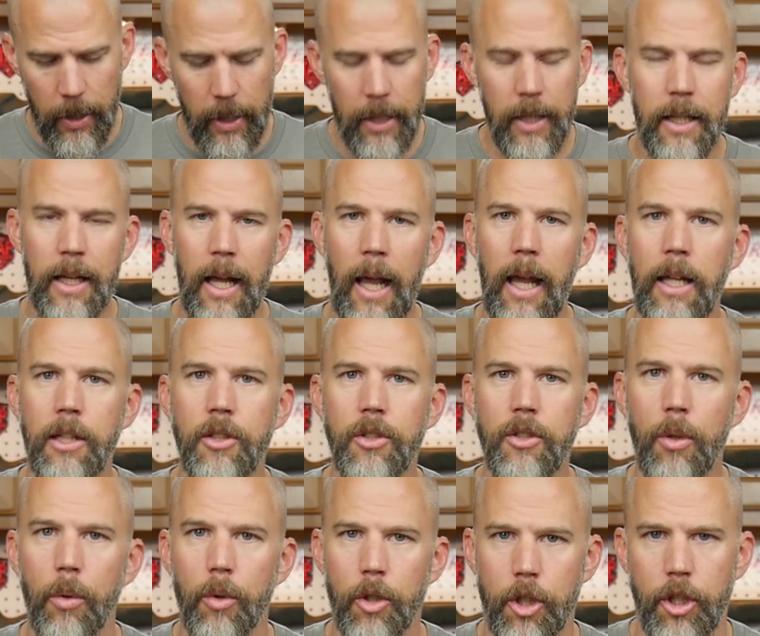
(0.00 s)
it aids
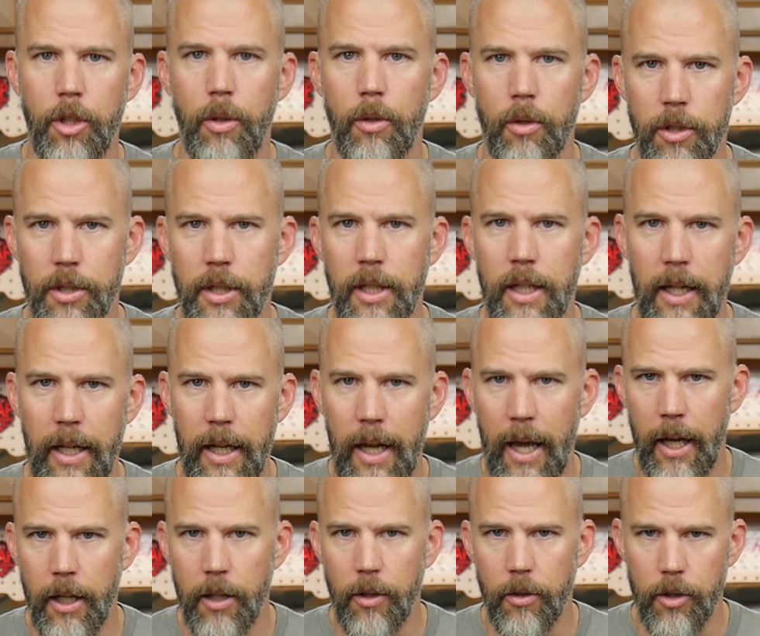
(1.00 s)
newer shooters in getting
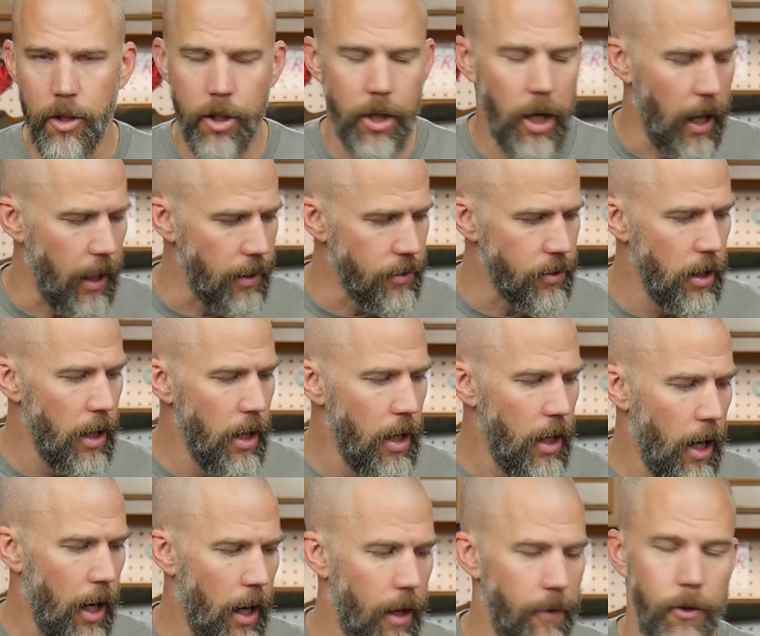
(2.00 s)
accurate shots.
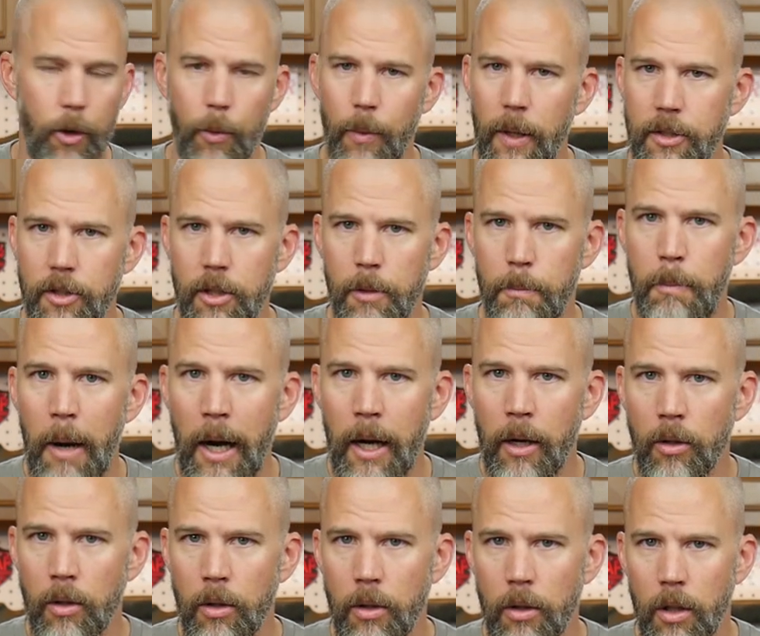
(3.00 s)
Uh, if you rest the
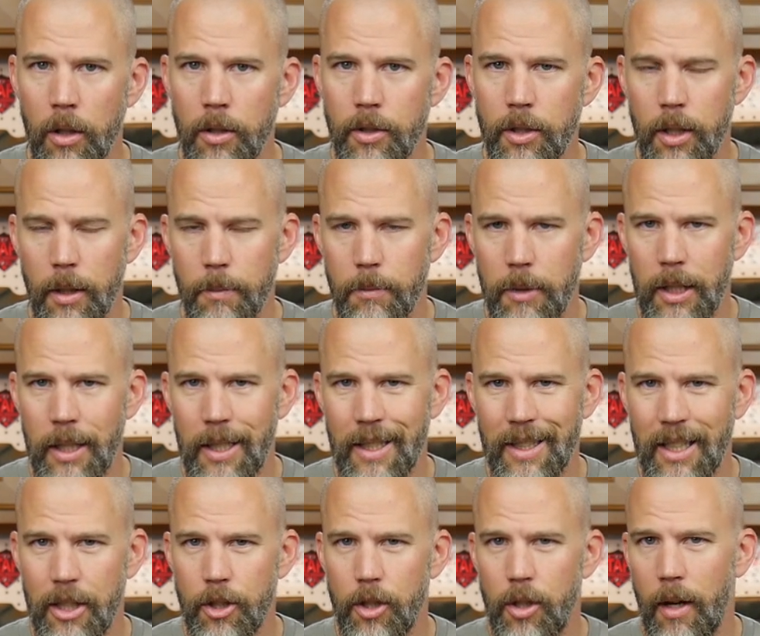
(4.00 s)
barrel on something,
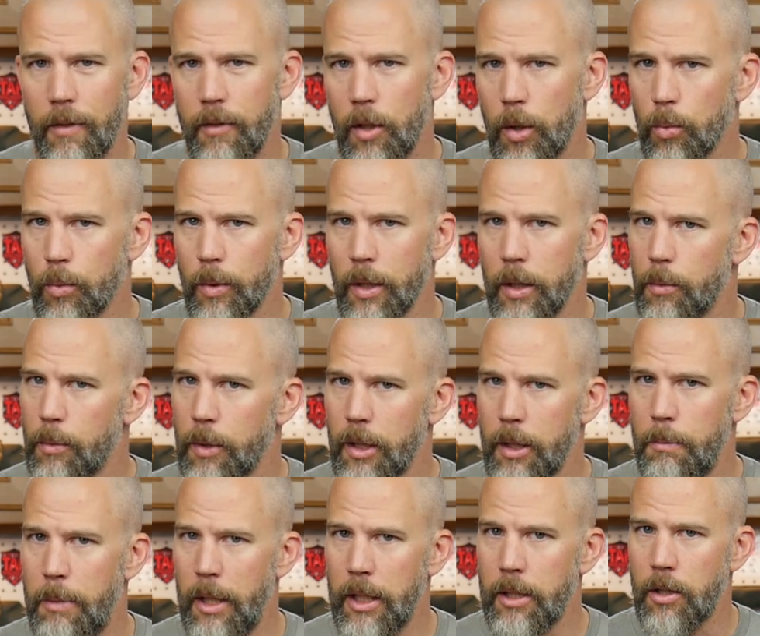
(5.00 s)
unless you have a really,
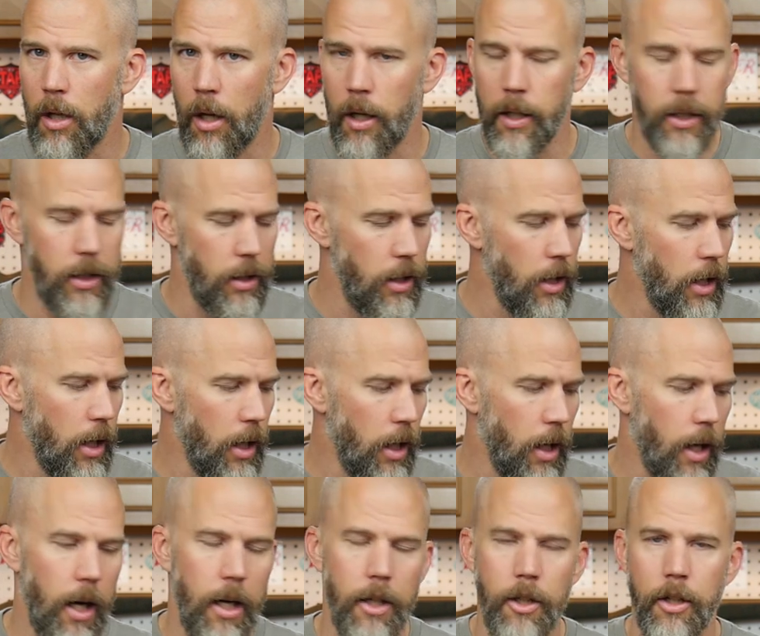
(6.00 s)
really big target,
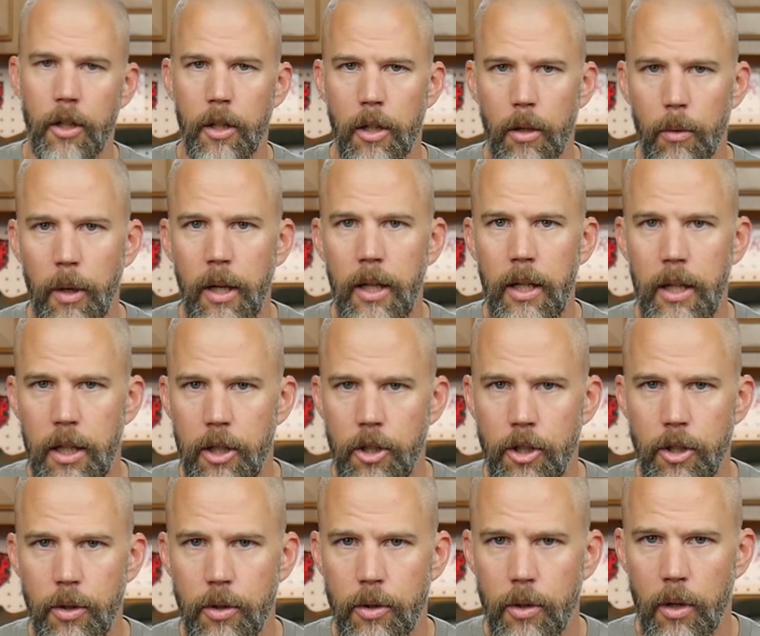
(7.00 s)
uh, you're going to run into
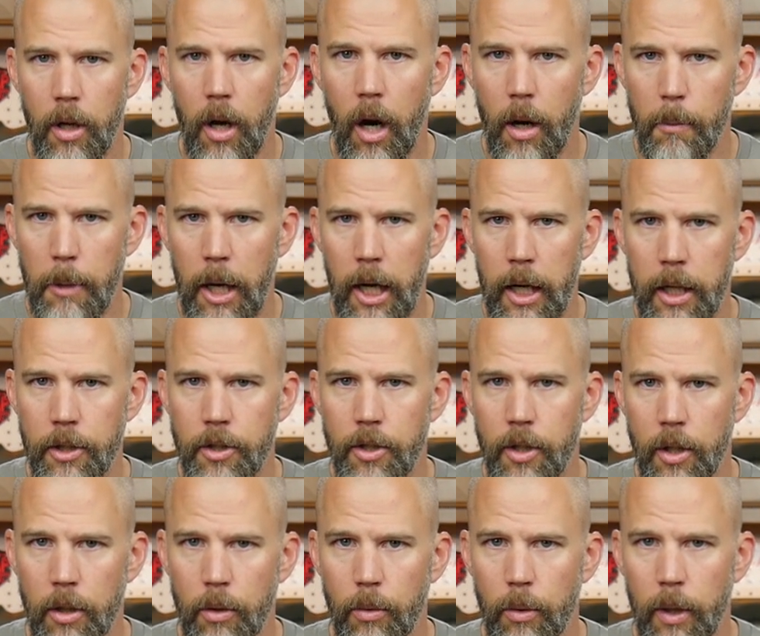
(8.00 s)
issues with harmonics.
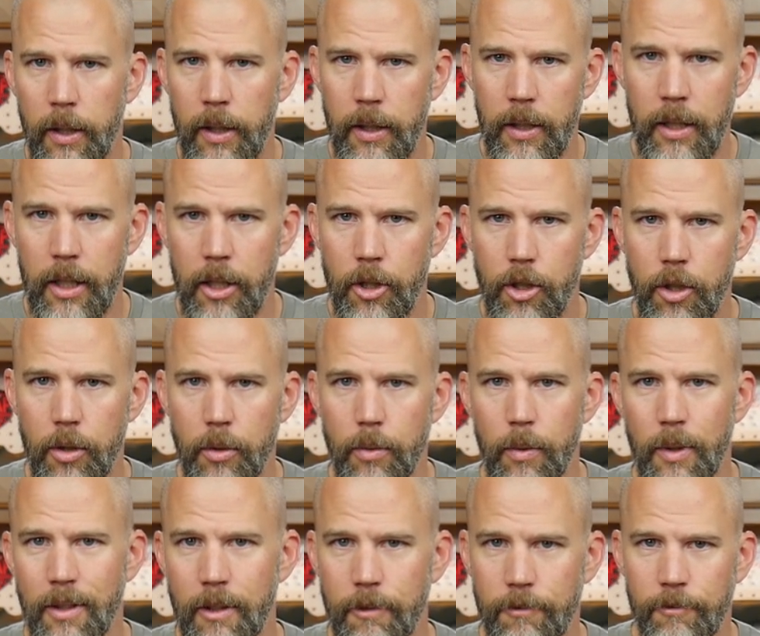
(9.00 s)
You're going to run into issues
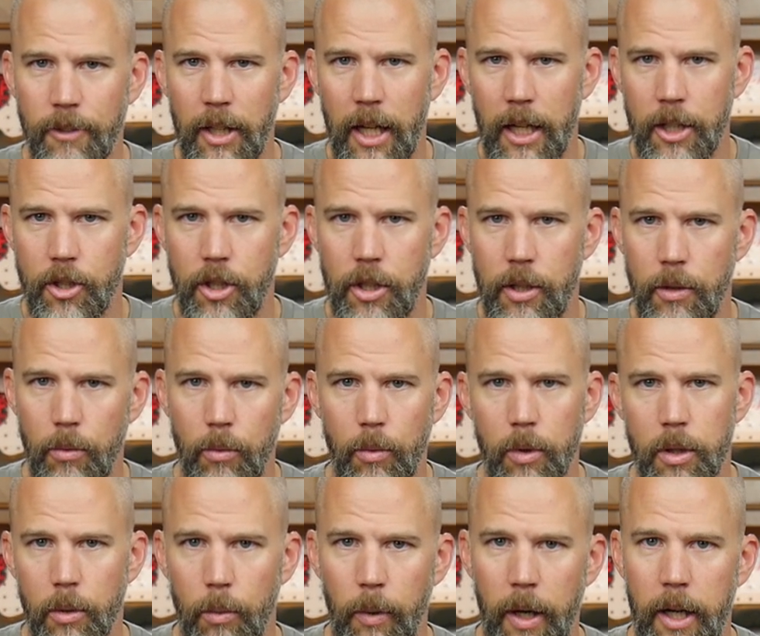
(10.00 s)
with deflection
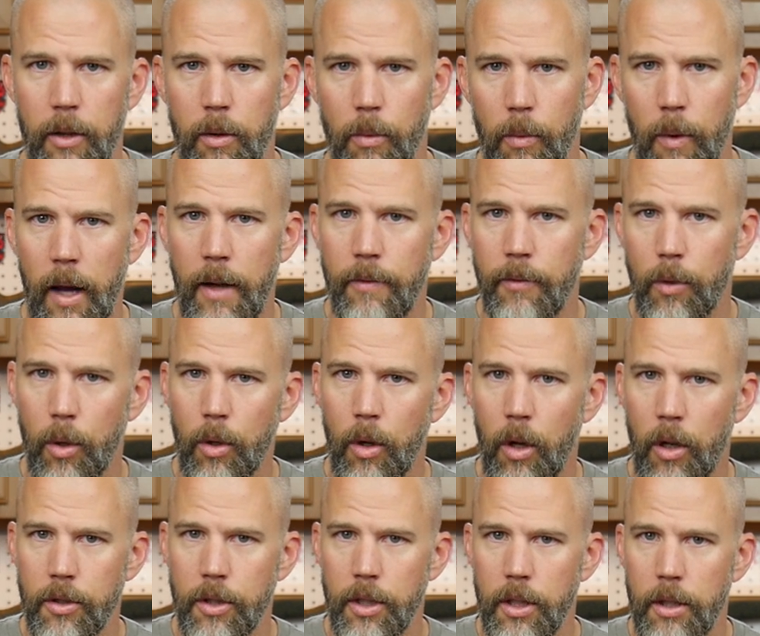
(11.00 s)
with the weight of the rifle
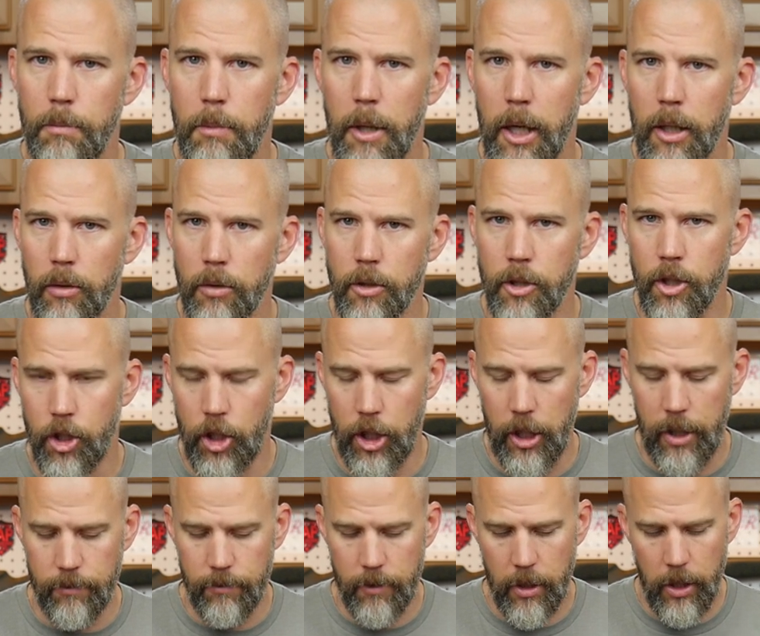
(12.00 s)
causing the barrel to
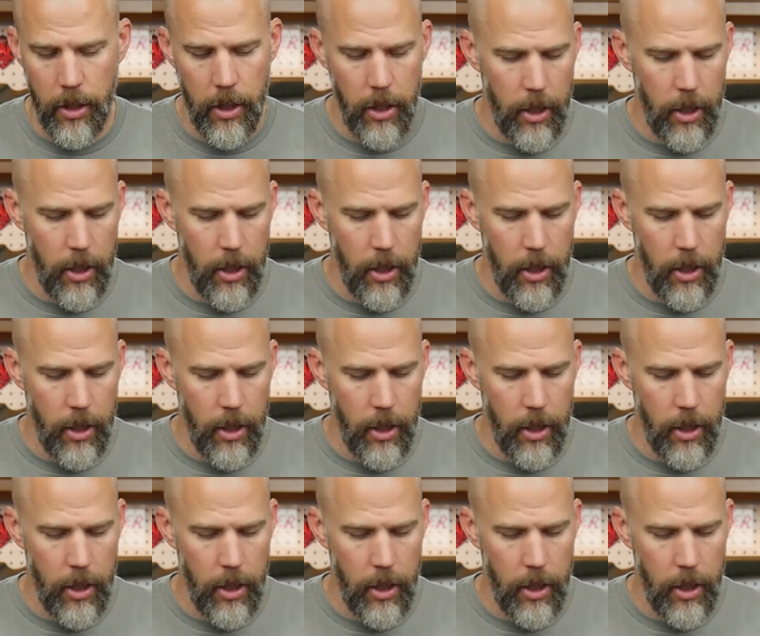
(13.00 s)
shift.